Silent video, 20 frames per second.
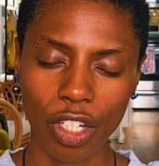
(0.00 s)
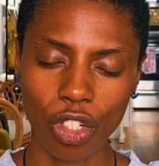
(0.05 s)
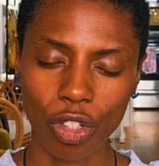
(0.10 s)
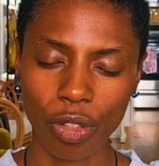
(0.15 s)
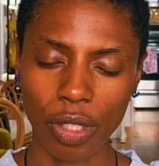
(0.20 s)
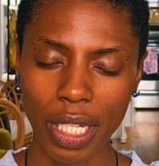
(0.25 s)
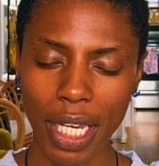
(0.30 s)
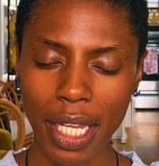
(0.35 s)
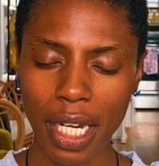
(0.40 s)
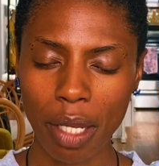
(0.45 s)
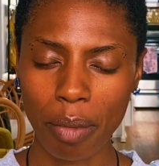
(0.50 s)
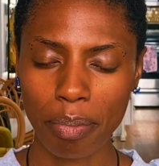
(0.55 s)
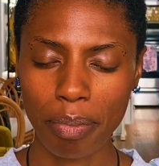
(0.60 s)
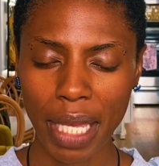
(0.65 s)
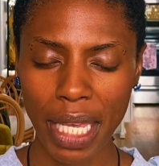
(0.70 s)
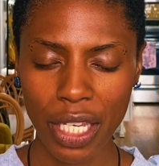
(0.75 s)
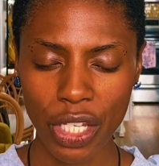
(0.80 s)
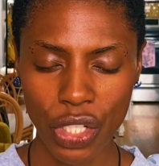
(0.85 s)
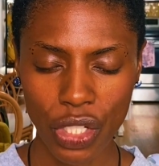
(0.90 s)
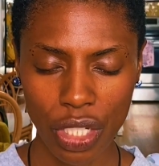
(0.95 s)
Creating
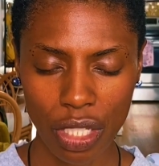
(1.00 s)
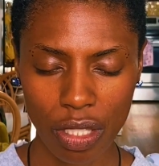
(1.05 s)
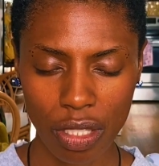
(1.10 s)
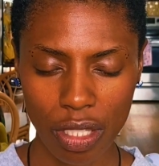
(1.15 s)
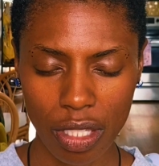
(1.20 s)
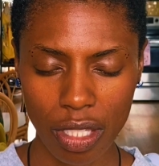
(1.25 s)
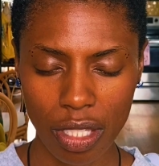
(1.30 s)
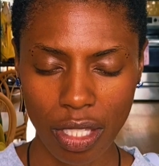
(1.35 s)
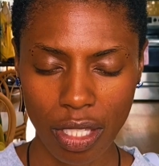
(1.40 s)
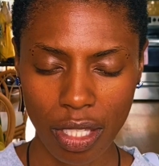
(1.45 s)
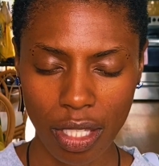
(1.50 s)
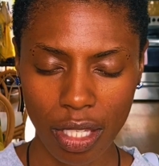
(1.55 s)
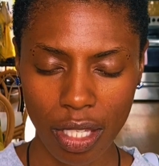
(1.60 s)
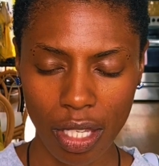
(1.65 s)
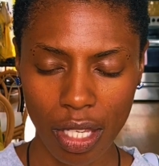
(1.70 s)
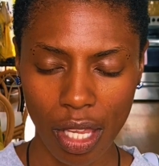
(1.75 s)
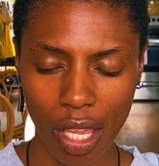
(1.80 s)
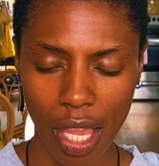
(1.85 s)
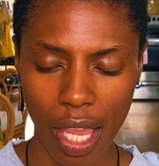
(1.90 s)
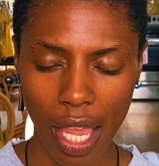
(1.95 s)
patience
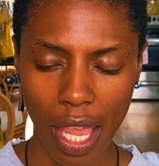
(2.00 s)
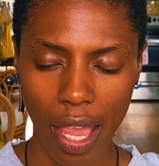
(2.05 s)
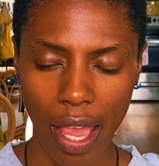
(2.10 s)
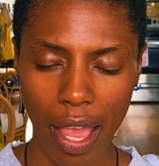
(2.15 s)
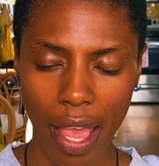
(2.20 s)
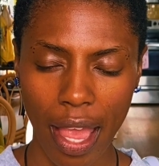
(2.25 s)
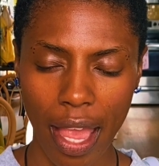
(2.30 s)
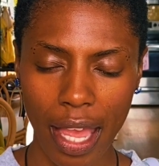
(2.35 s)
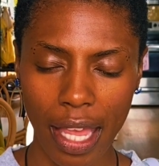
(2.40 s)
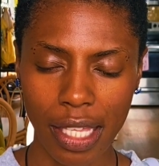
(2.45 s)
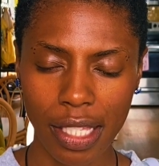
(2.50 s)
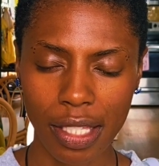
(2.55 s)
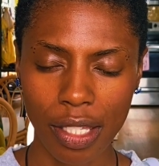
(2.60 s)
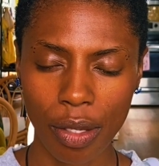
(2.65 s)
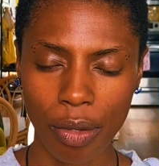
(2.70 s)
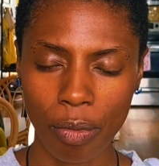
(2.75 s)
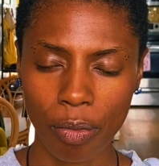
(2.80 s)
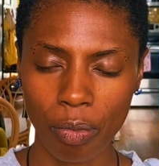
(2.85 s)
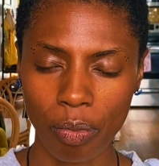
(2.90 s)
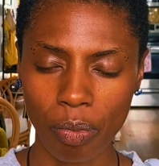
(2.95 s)
as
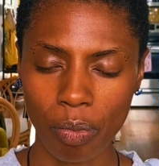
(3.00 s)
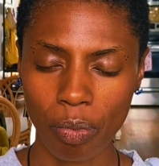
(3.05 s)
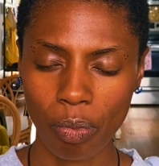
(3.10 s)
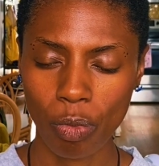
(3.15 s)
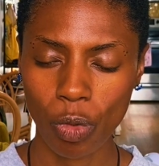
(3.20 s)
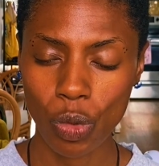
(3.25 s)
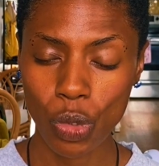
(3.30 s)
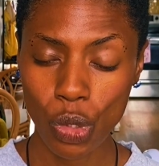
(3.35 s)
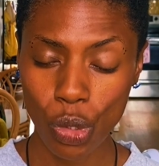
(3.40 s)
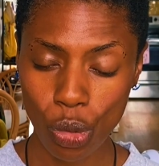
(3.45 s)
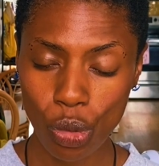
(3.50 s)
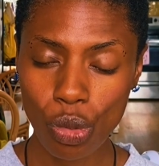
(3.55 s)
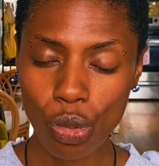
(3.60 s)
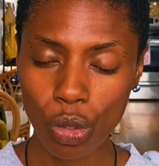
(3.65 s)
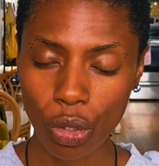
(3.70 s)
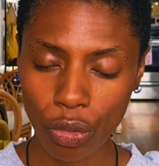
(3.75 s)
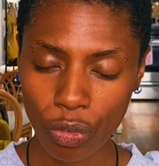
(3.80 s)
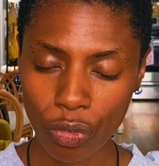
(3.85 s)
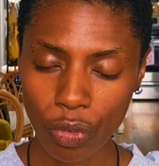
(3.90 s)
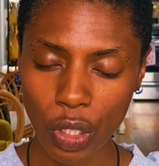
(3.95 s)
a
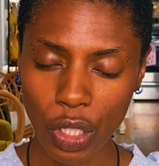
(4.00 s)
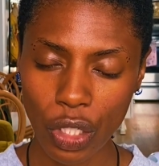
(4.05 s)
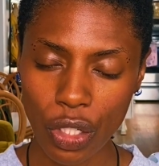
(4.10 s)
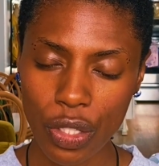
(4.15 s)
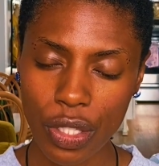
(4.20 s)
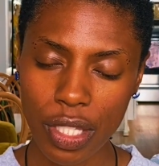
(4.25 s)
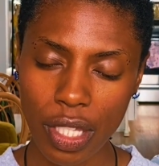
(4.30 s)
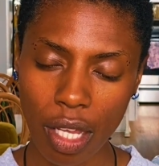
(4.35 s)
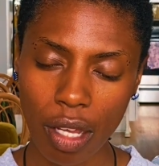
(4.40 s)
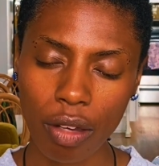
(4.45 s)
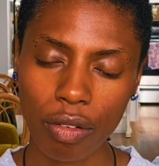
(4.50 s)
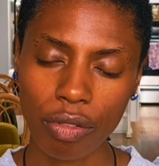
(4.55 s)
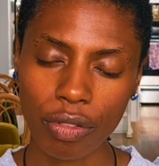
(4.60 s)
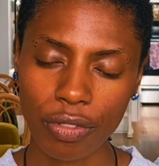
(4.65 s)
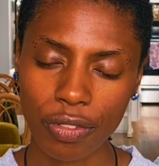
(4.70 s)
tool for yourself.